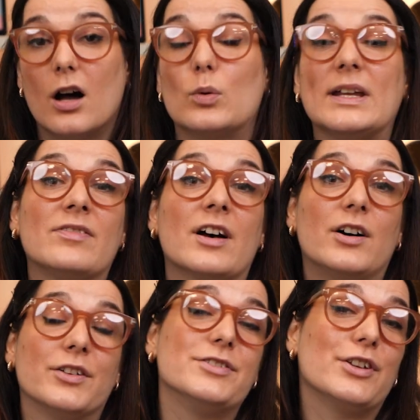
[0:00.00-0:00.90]
I'll leave that
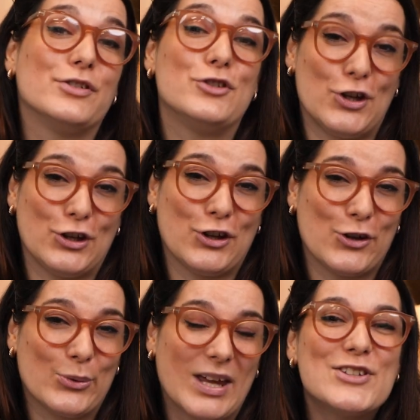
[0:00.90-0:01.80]
answer to
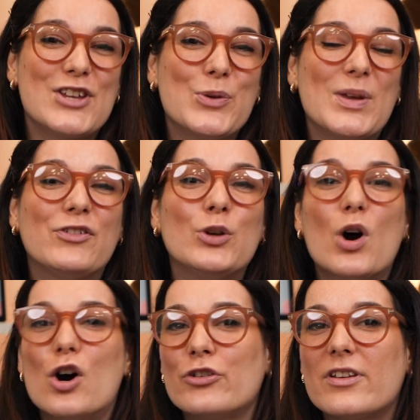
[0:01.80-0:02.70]
you. So if you
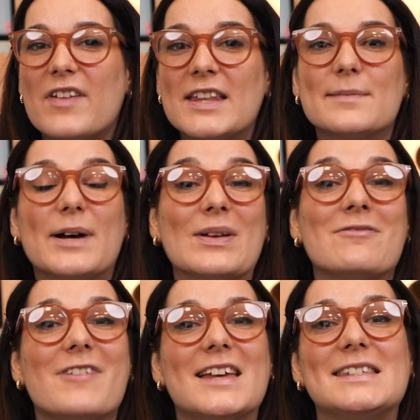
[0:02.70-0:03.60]
are on the fence about
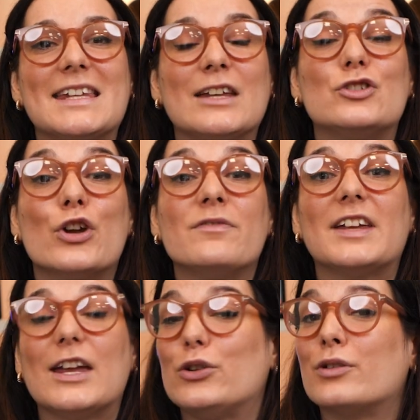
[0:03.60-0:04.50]
investing, don't
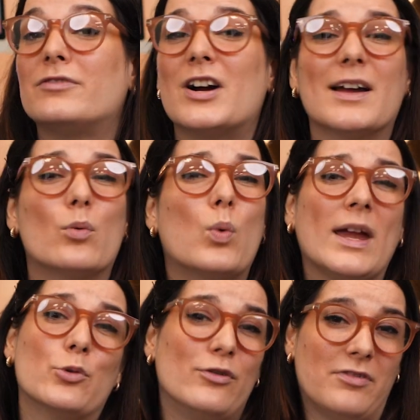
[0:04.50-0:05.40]
forget you can find out
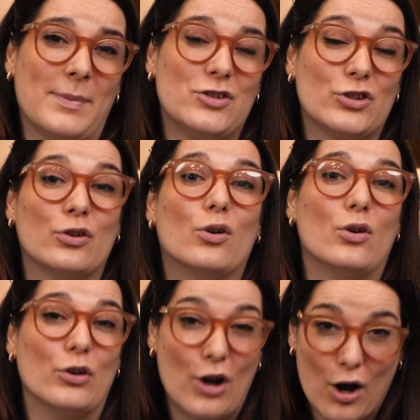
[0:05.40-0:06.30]
way more information
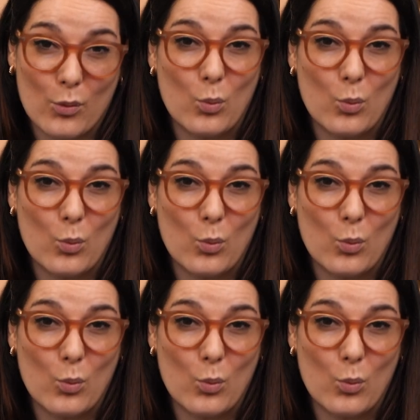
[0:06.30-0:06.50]
on our